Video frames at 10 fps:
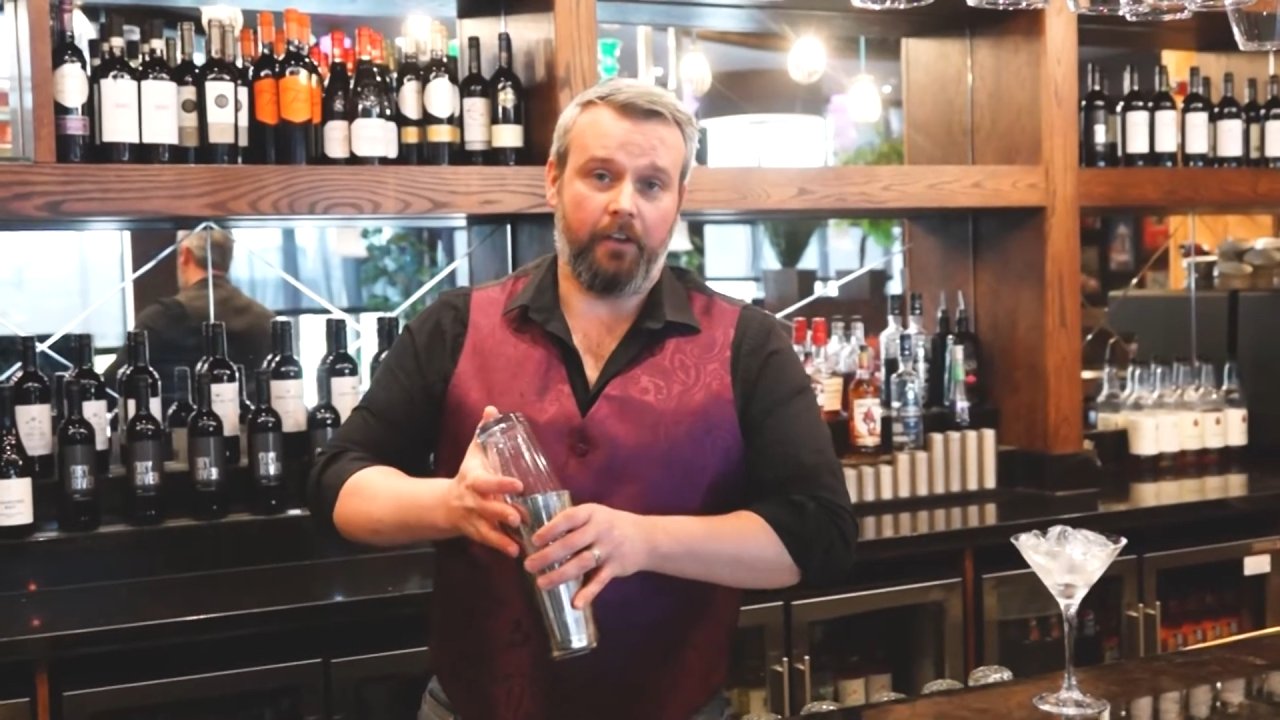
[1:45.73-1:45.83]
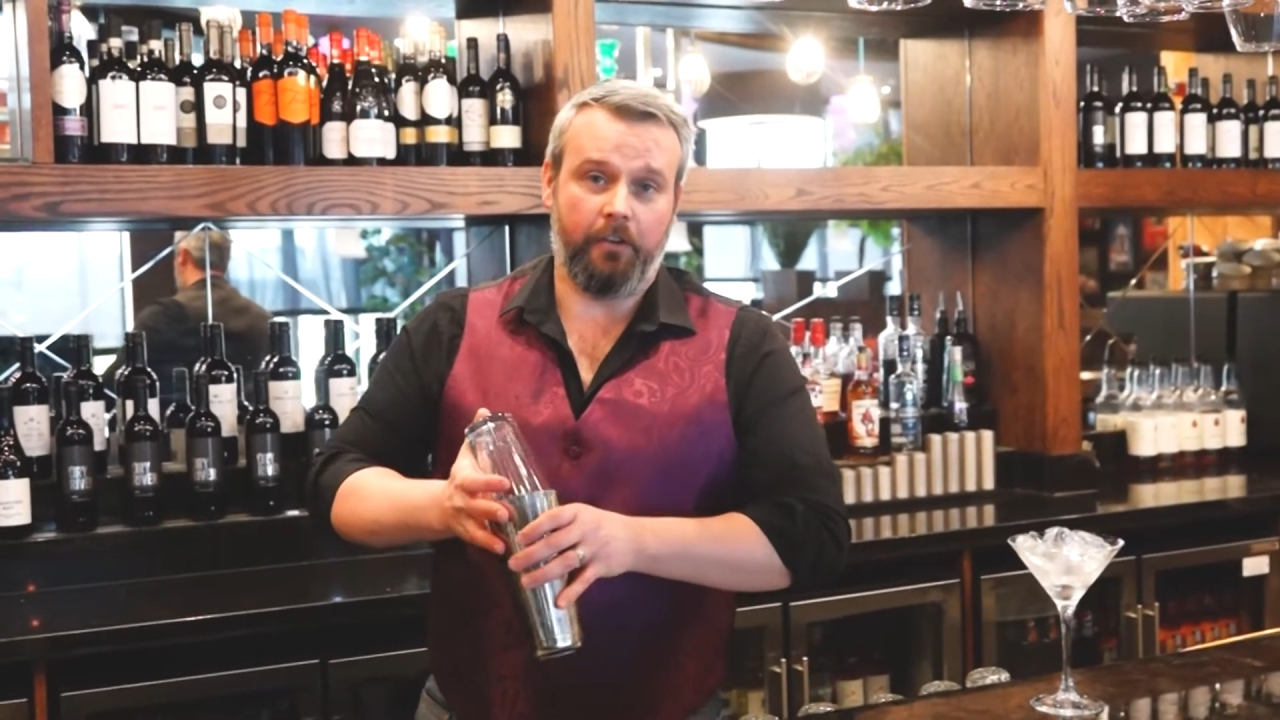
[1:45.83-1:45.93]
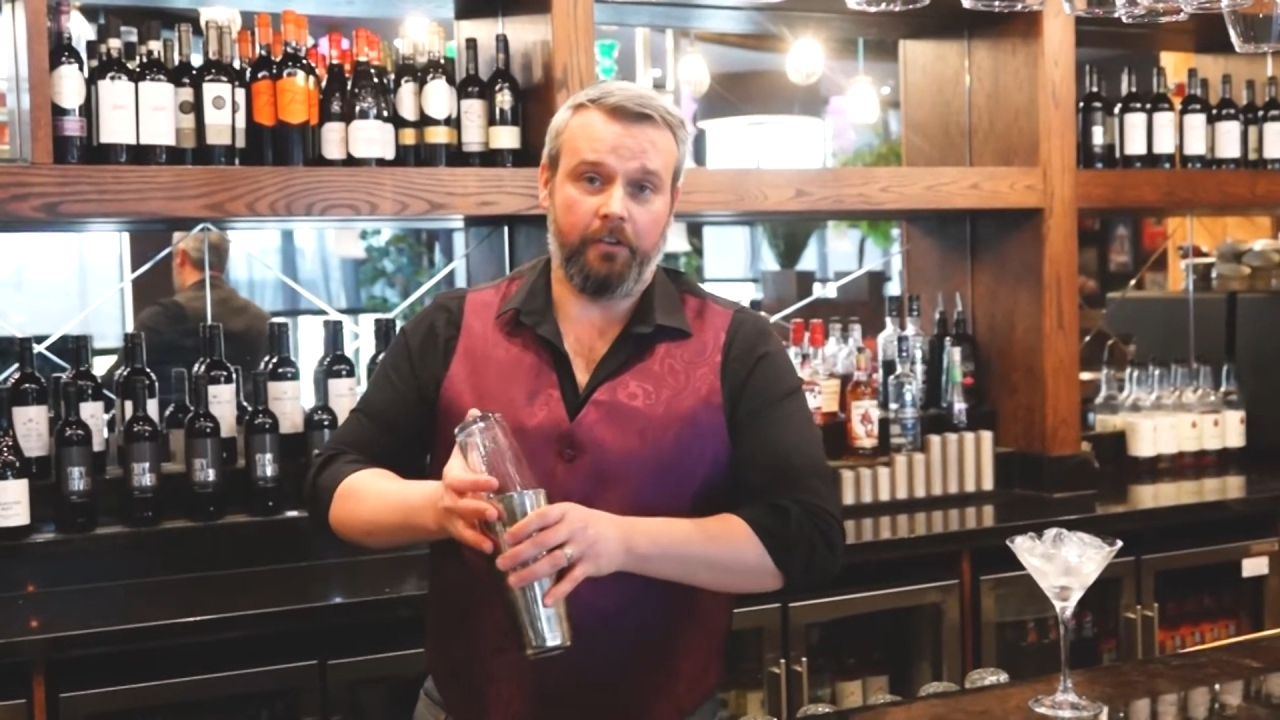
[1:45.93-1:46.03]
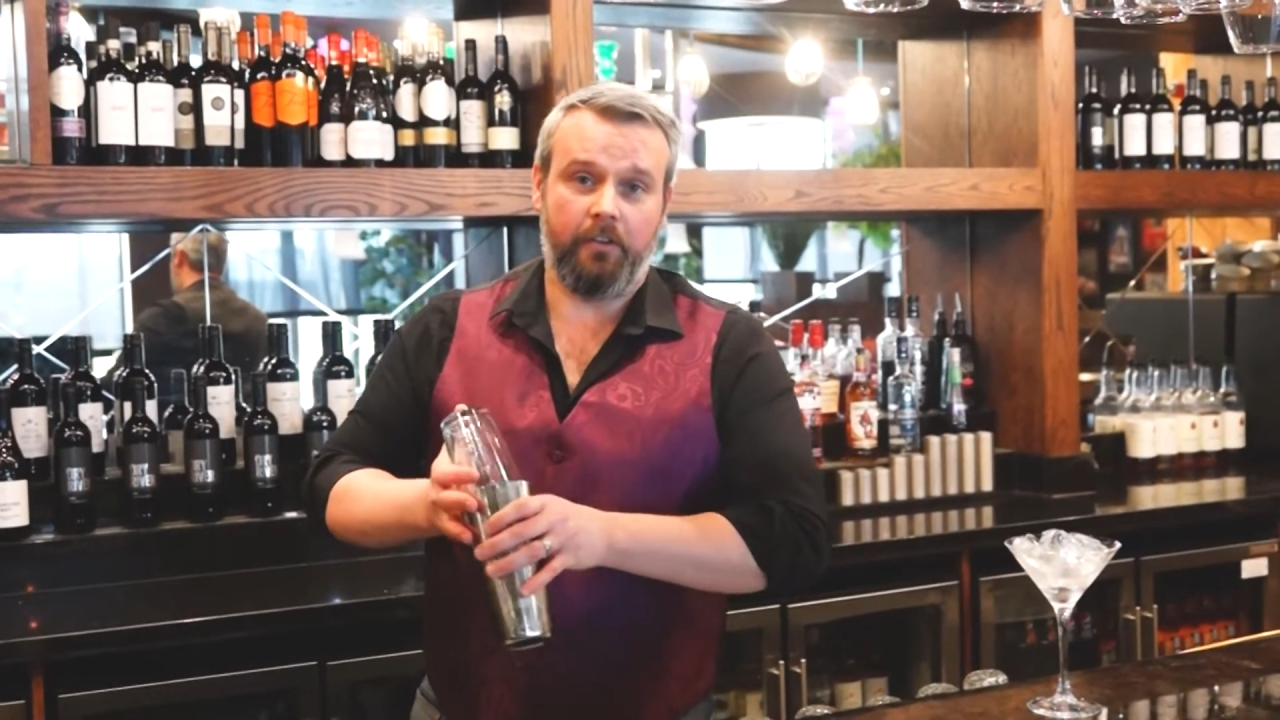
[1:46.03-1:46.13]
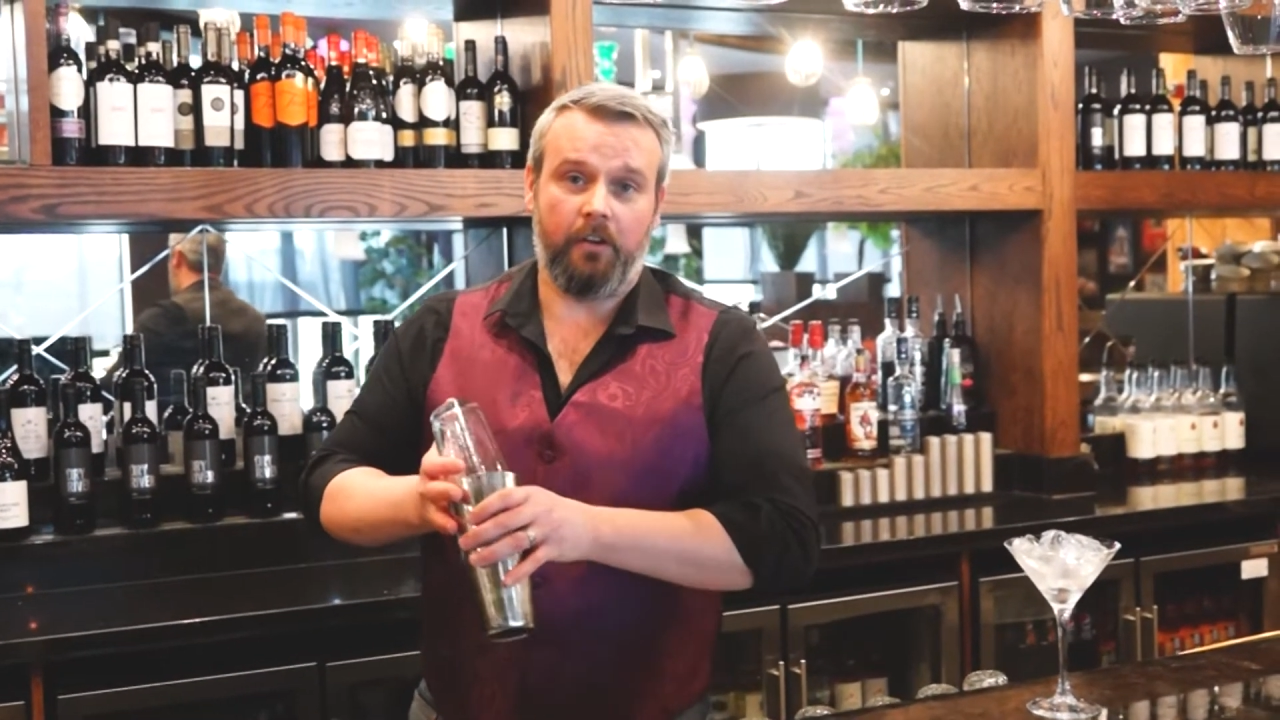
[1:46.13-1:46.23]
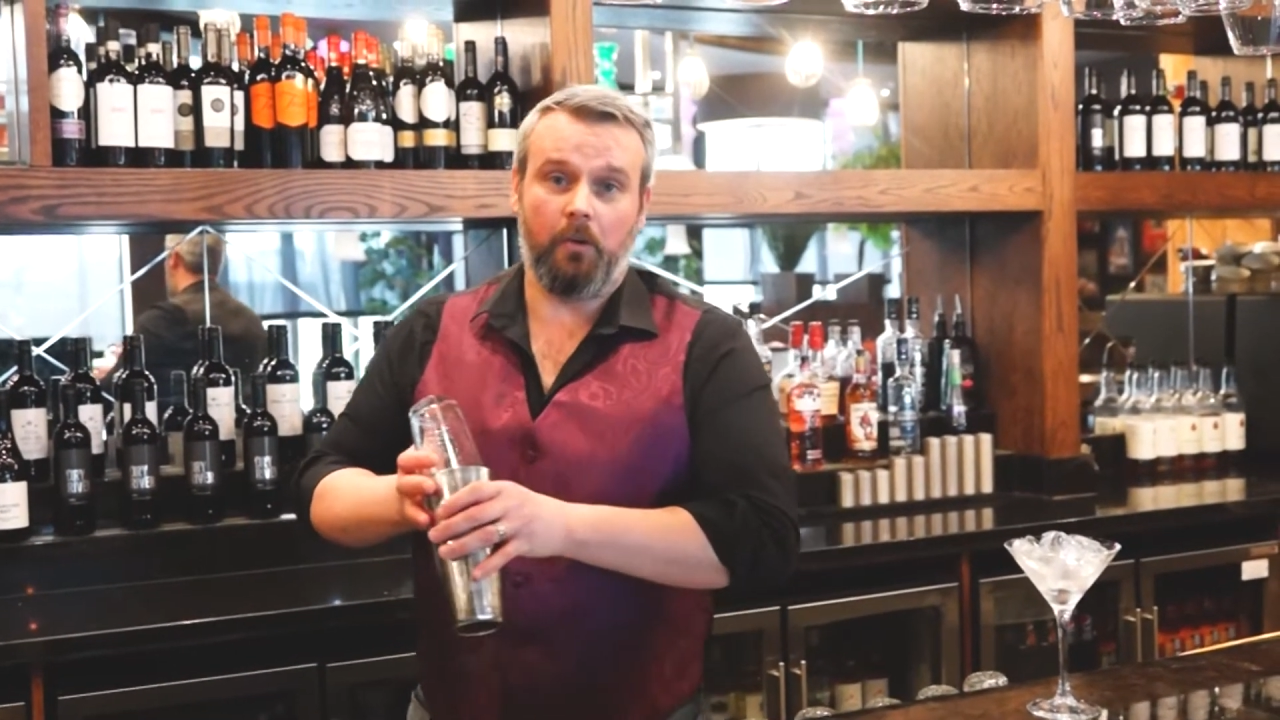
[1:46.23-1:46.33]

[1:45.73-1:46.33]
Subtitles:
a good